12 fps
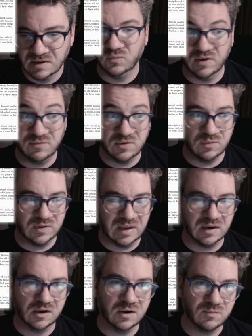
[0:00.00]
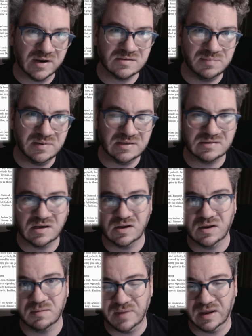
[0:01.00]
If you get good recipes,
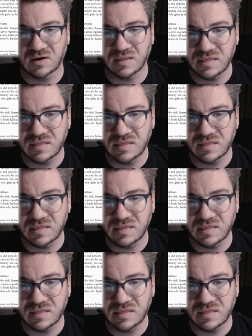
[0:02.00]
then you can make good